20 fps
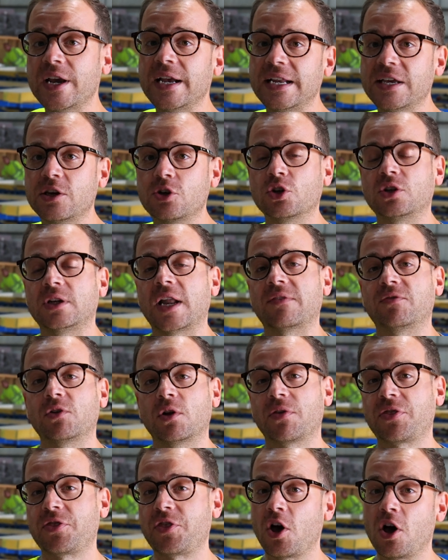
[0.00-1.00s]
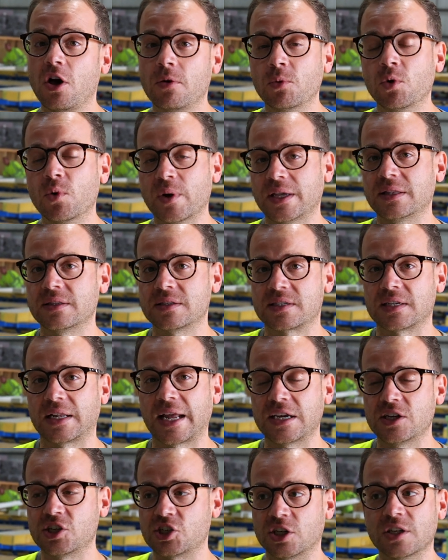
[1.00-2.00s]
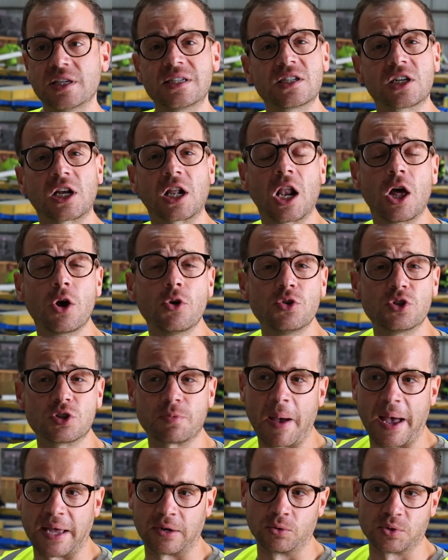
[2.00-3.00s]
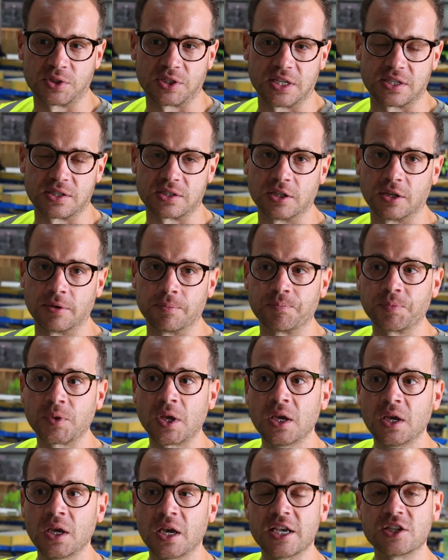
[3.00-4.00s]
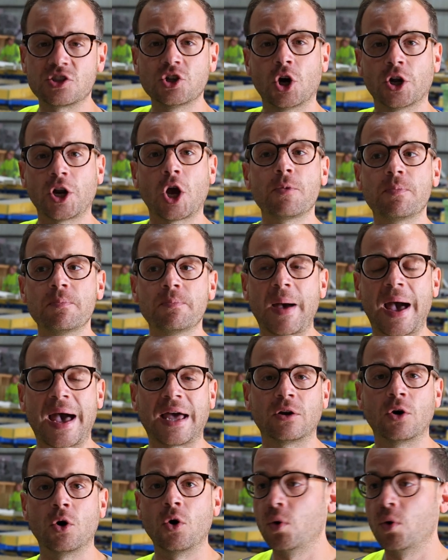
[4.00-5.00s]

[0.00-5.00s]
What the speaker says: good level of thermal insulation. This is a closed panel system. It's not an open panel.